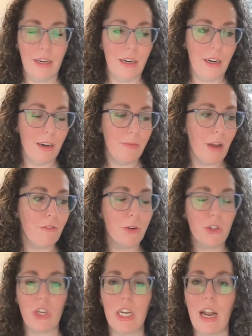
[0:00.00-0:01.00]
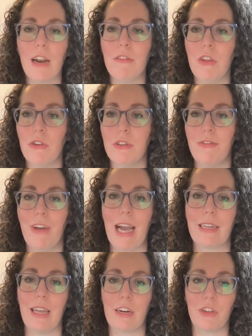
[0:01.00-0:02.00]
Unfortunately, none of those
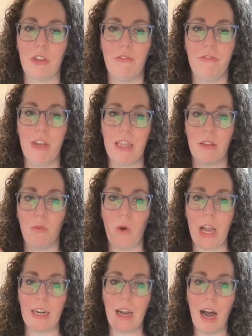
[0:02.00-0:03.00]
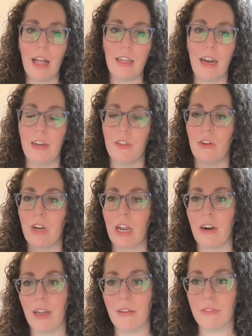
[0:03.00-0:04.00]
facts actually fit the white colonizer
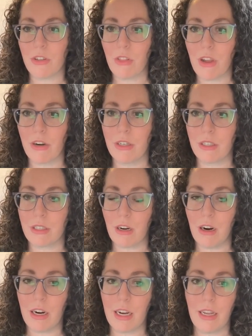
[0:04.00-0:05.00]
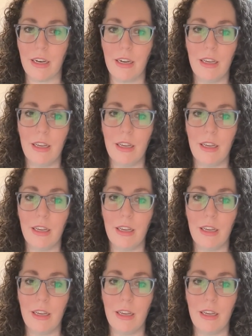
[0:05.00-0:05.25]
narrative, so they're discarded.